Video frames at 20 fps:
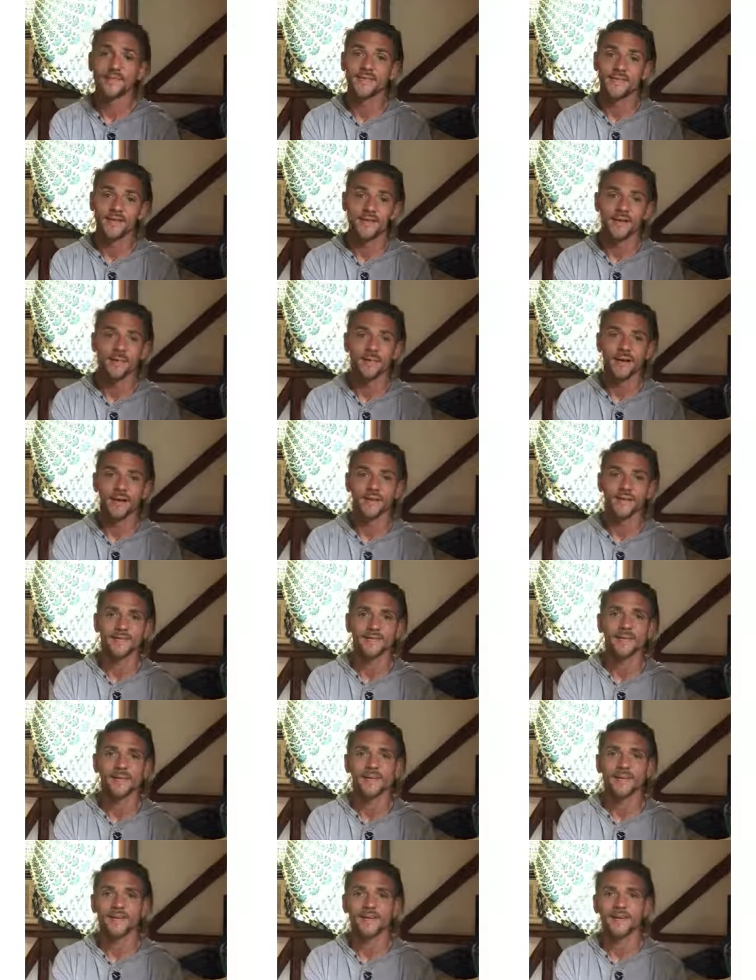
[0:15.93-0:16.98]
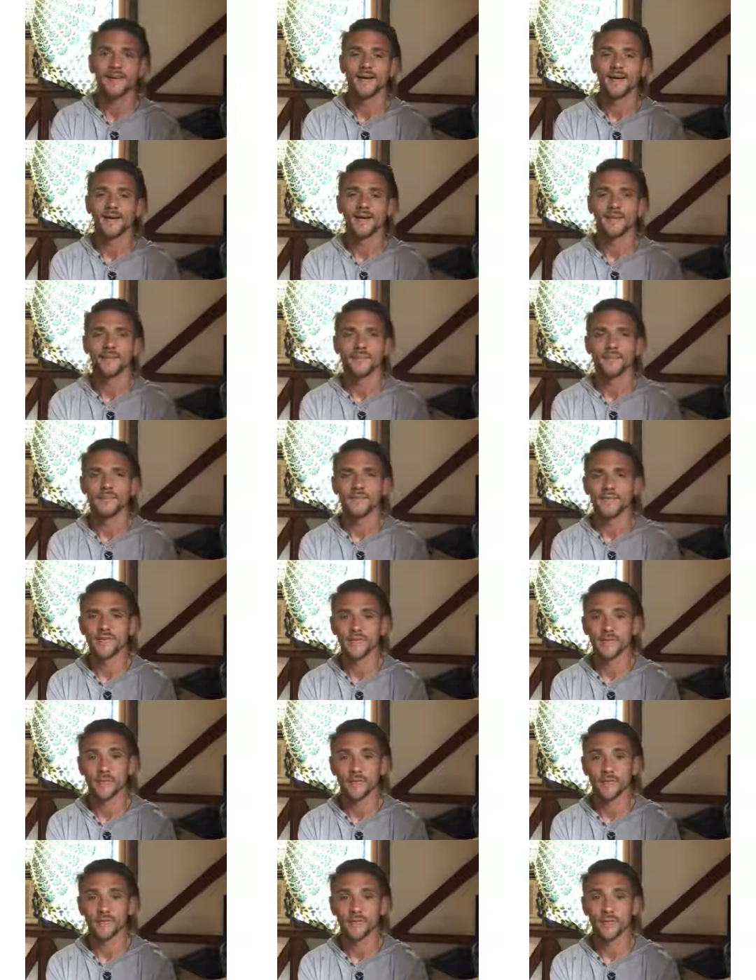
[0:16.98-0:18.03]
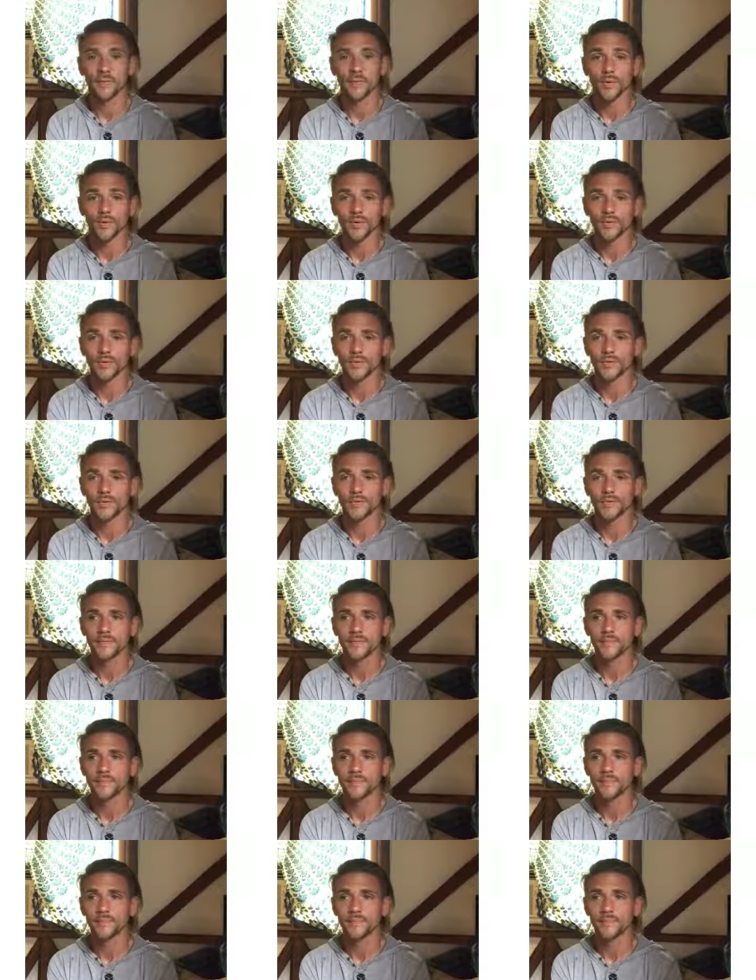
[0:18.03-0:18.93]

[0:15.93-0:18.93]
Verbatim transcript: Tiamat. Um, Tiamat was a water world.